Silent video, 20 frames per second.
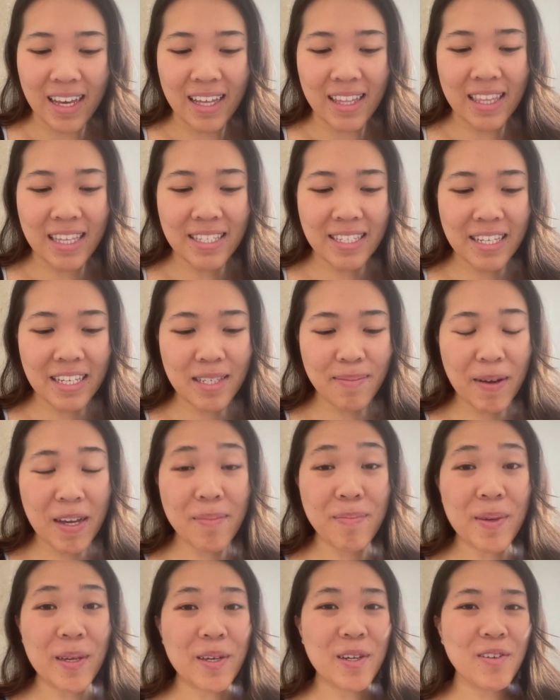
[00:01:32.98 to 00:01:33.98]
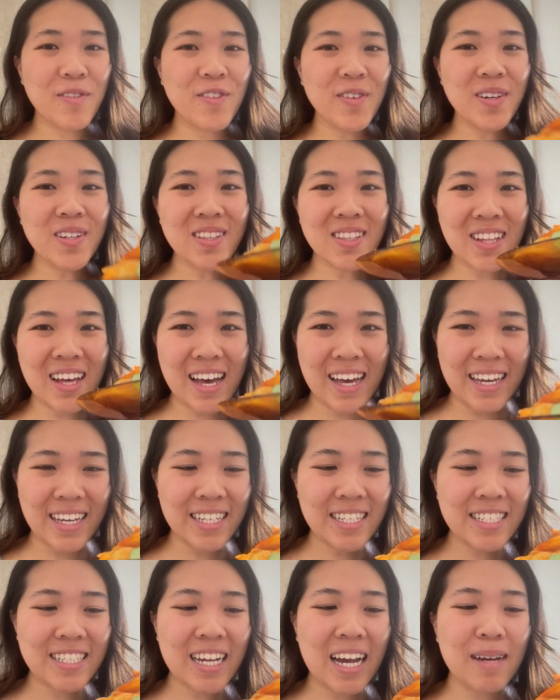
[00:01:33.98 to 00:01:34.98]
This is my beautiful
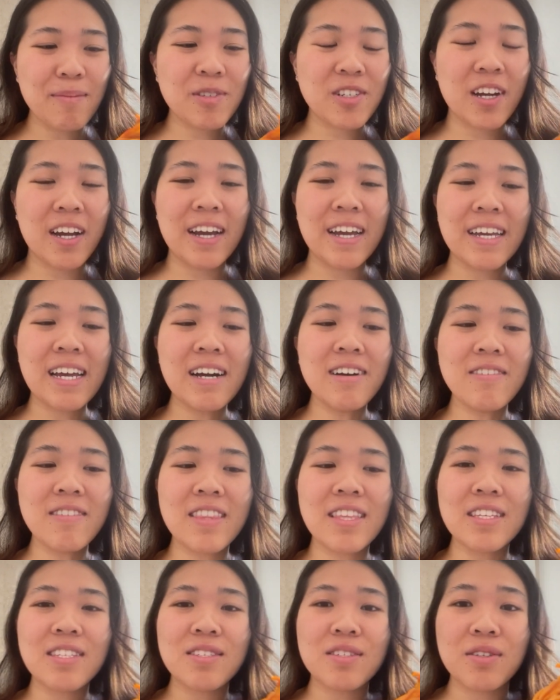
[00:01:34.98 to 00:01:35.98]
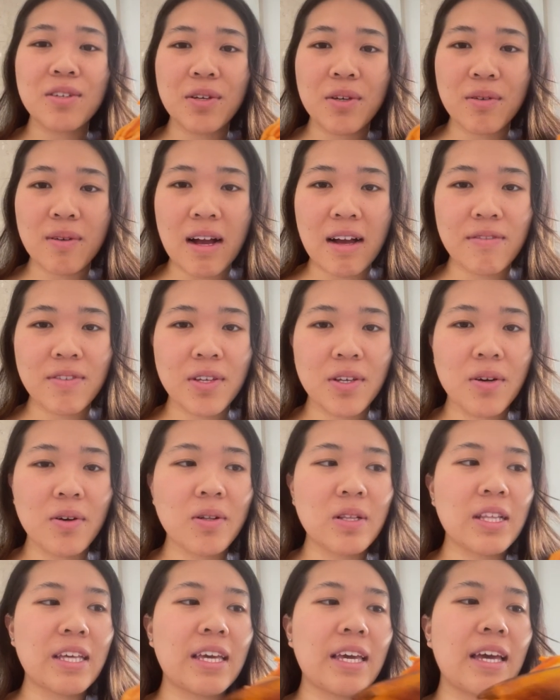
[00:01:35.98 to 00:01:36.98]
lunch. I'm trying out this new
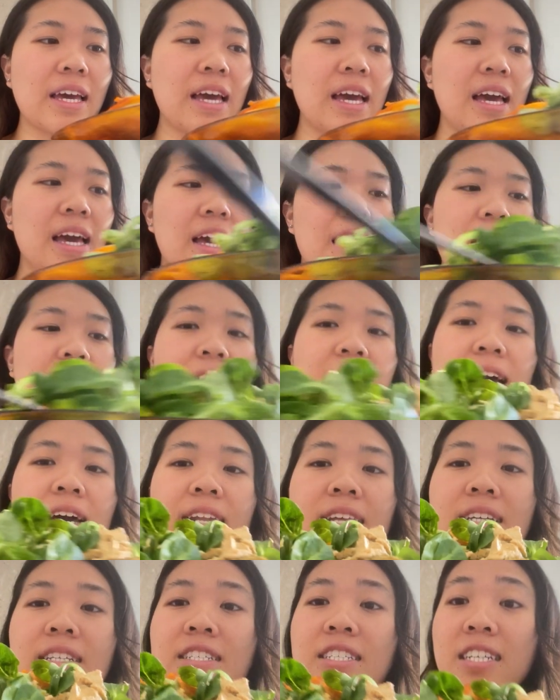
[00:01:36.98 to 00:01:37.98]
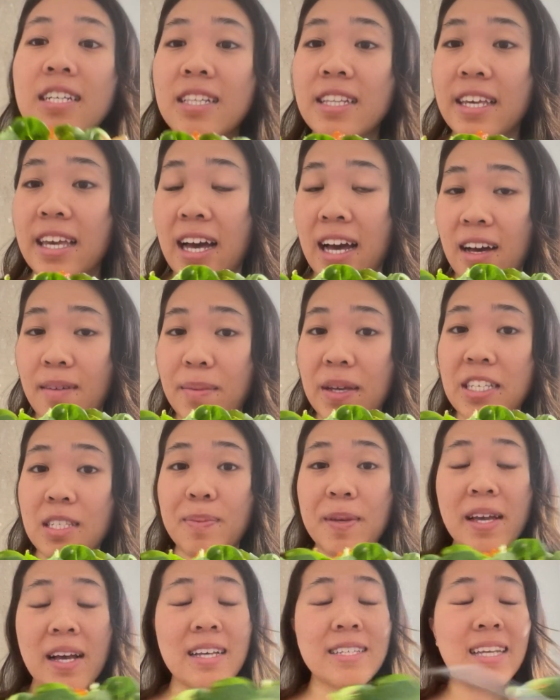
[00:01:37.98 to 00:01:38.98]
ravioli and chili
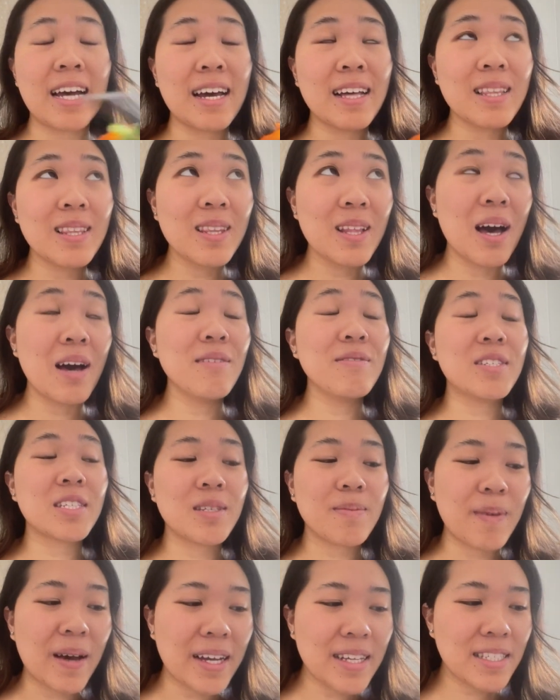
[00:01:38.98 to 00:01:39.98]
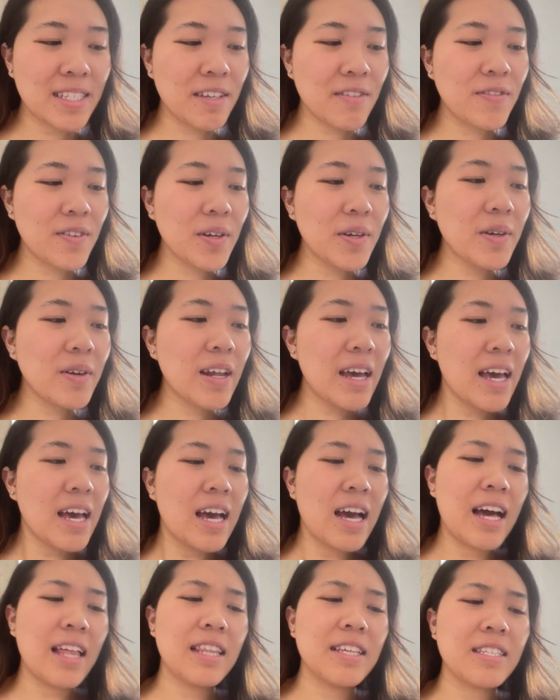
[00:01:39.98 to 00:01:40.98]
hummus because I love spicy food.
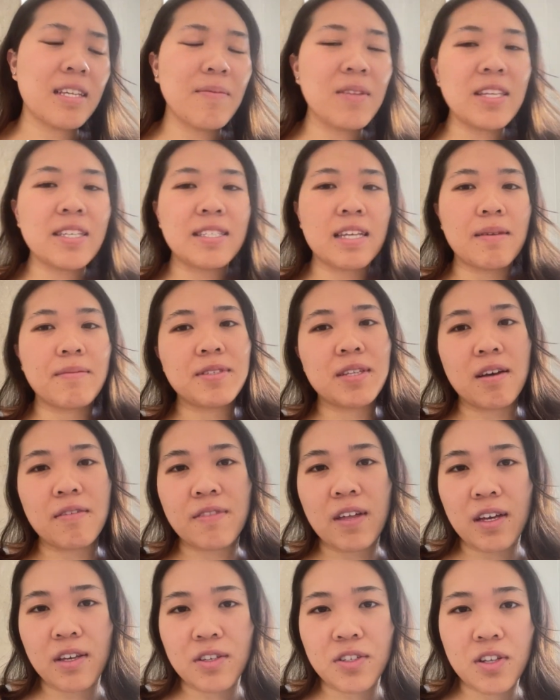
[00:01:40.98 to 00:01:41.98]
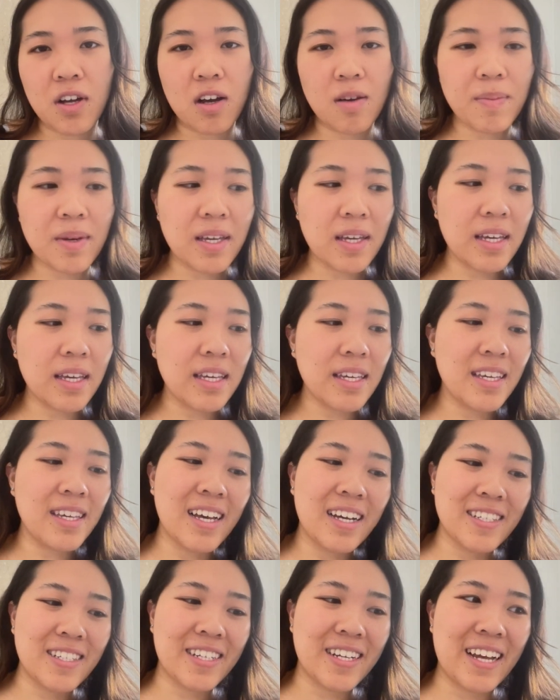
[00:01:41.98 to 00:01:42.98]
And then some of the same stuff that you saw me eat
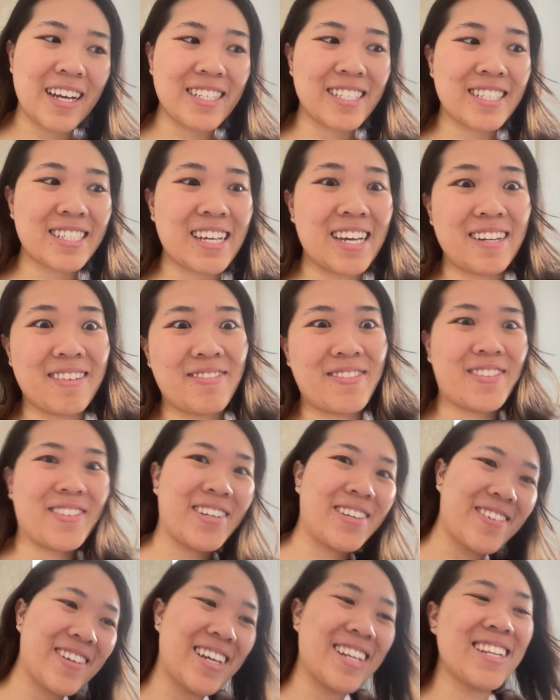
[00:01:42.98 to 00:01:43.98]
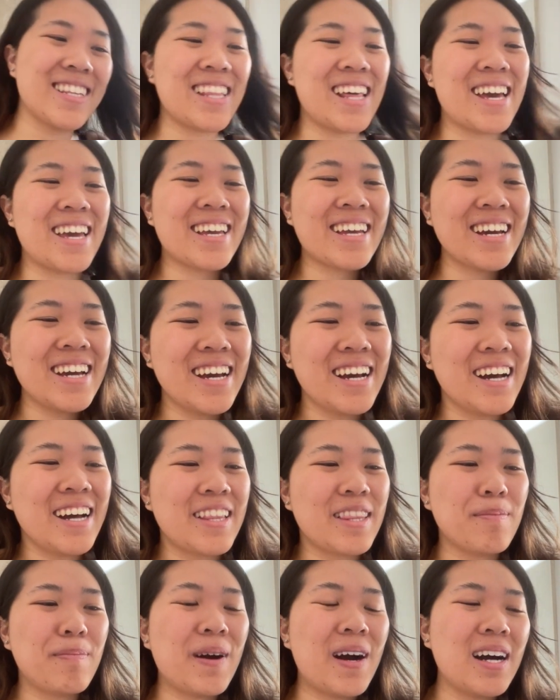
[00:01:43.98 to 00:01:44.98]
yesterday, just kind of threw in, like
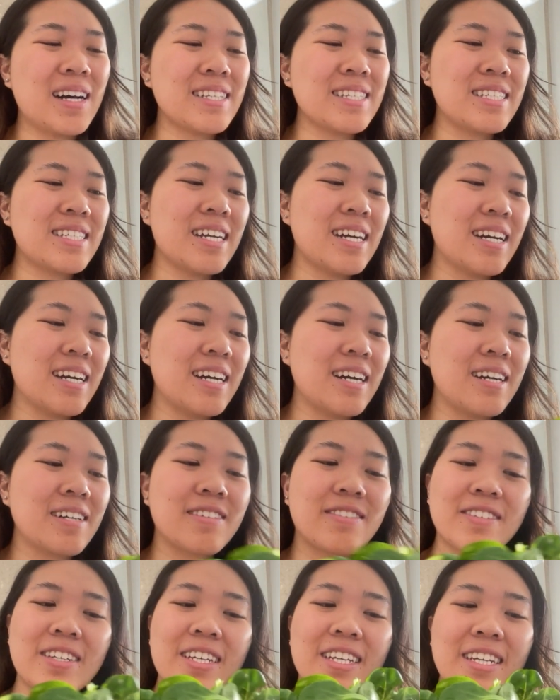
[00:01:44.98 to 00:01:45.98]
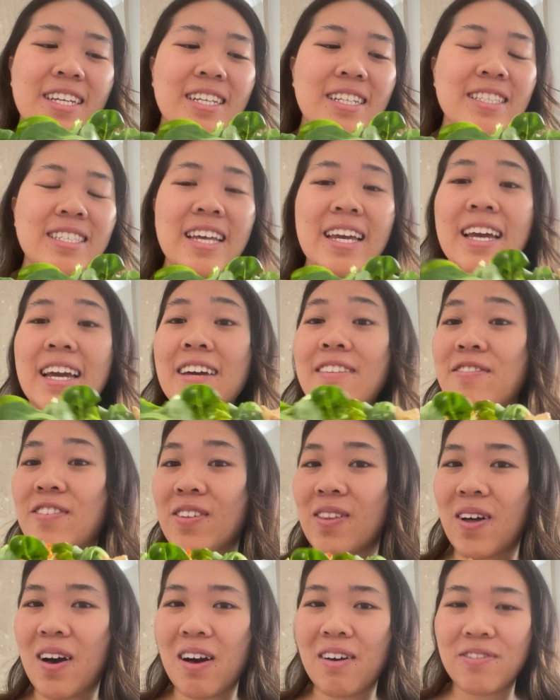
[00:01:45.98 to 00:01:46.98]
the pasta, greens, and
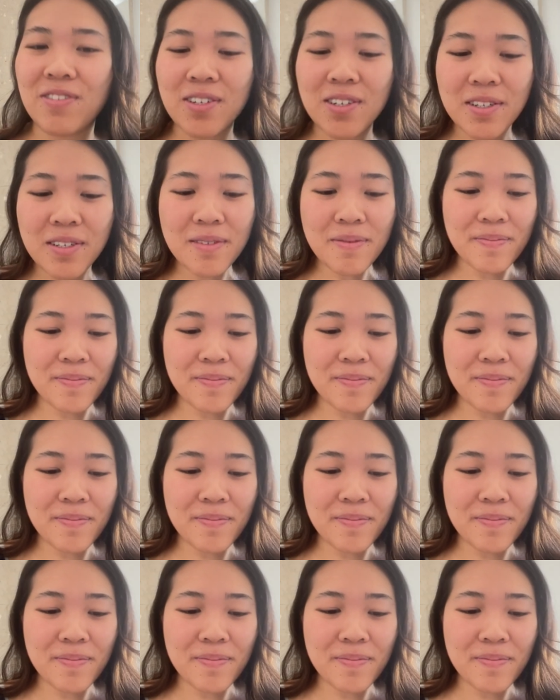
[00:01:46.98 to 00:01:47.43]
falafel.